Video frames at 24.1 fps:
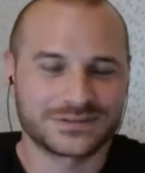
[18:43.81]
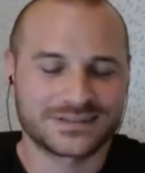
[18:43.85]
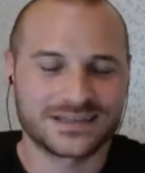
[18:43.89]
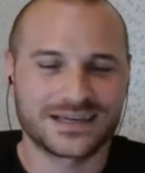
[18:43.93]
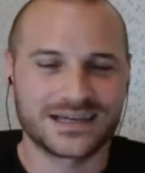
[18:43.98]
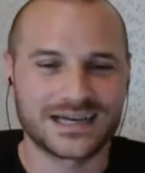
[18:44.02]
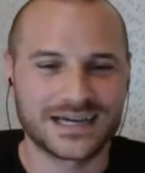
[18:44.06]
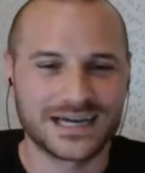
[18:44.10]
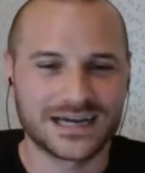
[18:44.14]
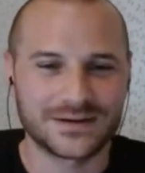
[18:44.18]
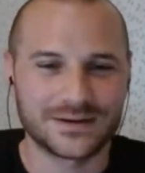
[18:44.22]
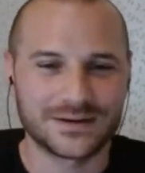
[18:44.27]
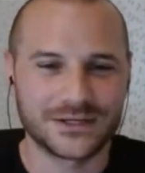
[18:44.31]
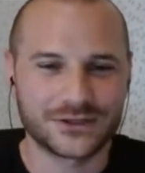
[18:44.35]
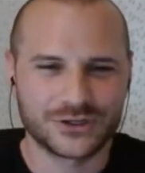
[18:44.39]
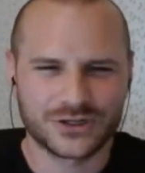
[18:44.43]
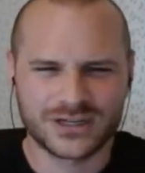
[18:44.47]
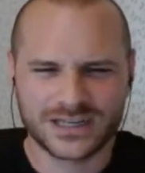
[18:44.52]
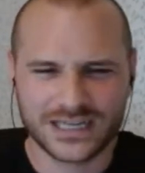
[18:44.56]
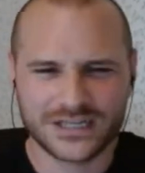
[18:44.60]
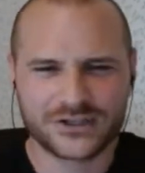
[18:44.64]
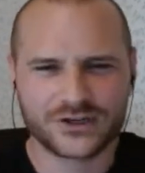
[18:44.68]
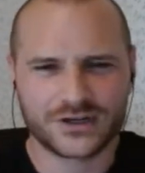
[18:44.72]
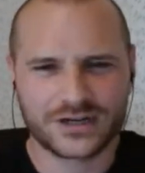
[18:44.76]
And
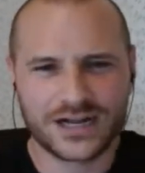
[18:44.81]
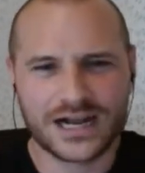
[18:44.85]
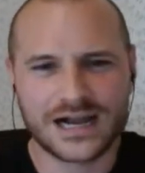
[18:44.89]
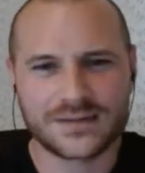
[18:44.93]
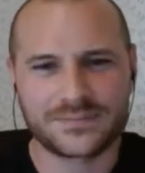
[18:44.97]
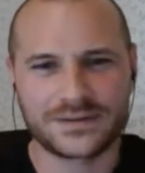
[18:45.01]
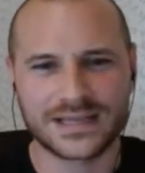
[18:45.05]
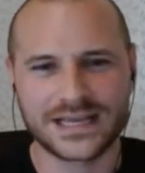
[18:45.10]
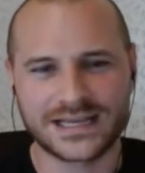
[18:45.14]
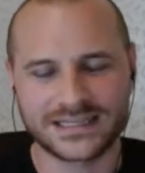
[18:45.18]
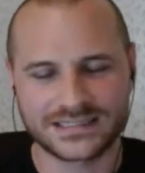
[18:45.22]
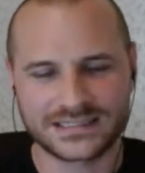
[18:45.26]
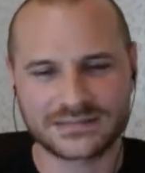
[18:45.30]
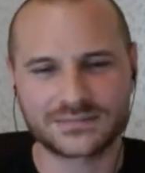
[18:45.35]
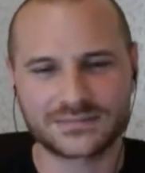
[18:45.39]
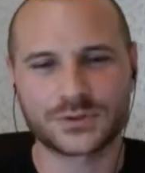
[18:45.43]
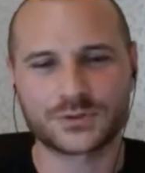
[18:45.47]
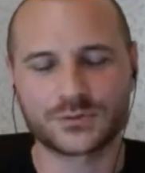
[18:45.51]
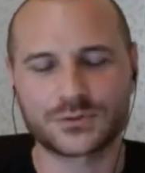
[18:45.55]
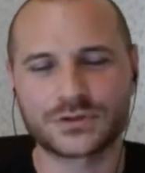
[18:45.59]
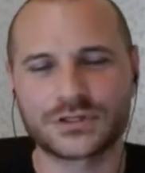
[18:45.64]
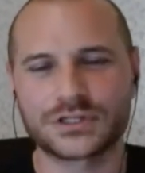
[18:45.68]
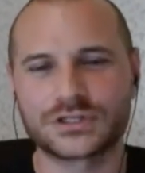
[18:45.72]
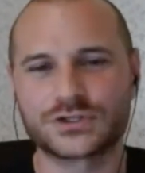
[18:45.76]
your copy has to be
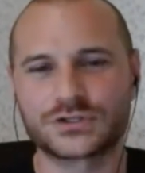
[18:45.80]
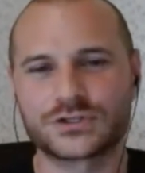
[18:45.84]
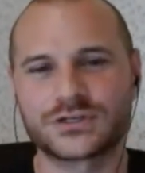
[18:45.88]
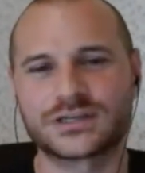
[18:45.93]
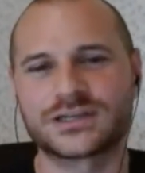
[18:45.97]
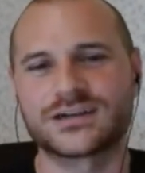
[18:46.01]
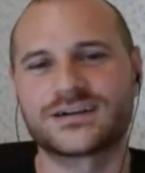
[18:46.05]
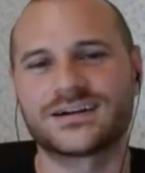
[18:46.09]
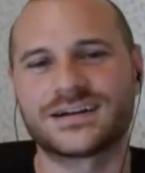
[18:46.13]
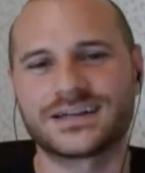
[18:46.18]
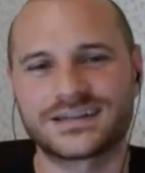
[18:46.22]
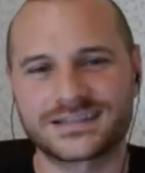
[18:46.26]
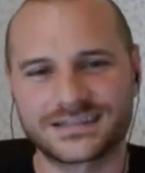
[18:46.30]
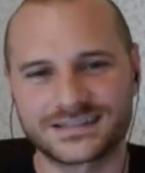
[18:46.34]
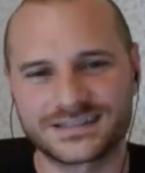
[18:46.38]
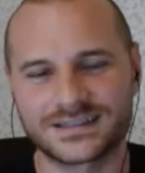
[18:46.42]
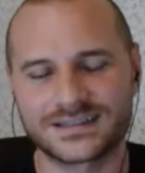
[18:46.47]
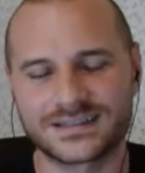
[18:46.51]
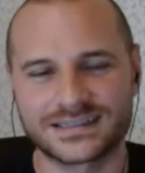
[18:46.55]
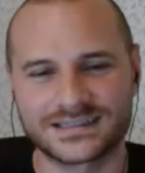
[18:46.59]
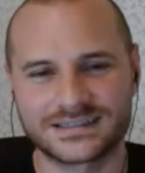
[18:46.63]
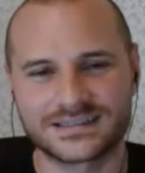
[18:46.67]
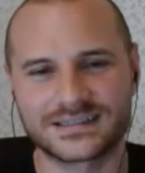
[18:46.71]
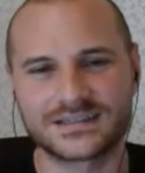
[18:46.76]
really generic. So
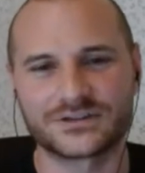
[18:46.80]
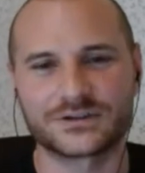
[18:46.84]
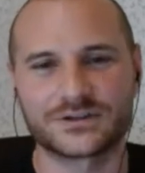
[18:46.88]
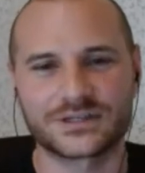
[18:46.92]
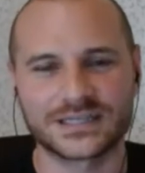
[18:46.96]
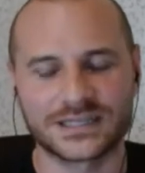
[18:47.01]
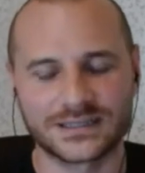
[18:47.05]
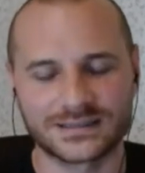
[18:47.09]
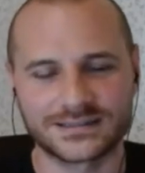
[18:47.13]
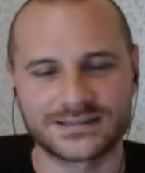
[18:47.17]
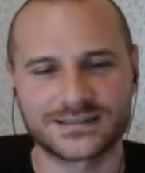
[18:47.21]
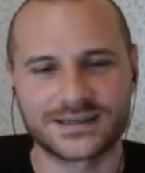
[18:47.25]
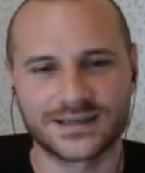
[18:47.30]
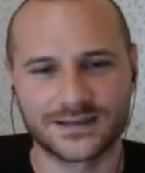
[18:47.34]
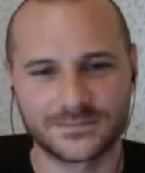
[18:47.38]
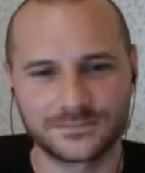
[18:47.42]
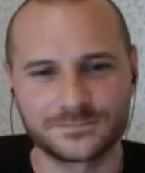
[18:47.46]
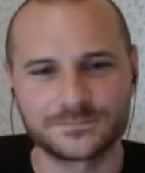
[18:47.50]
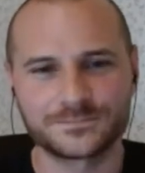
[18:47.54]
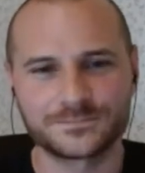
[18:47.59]
that's another downside.